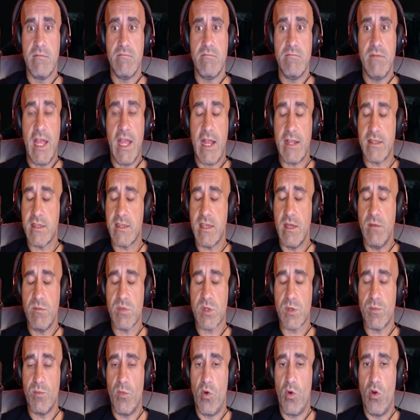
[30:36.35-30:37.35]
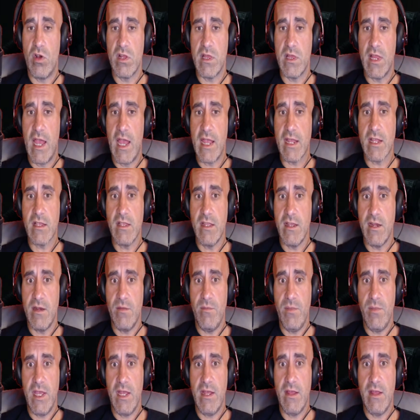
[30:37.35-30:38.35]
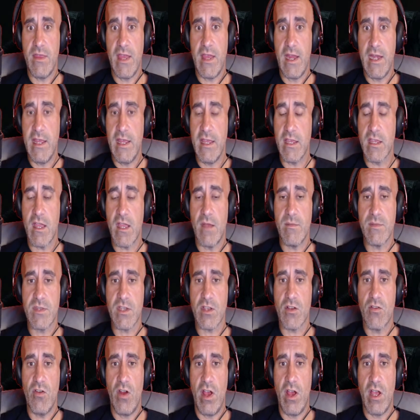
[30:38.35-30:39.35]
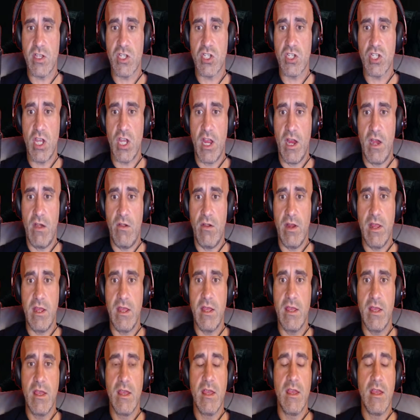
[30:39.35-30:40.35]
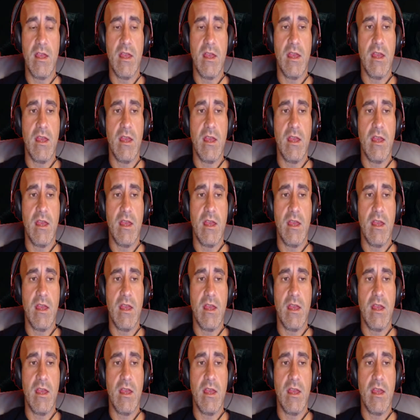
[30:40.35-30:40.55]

That seems more likely to me, that he comes across Sherry,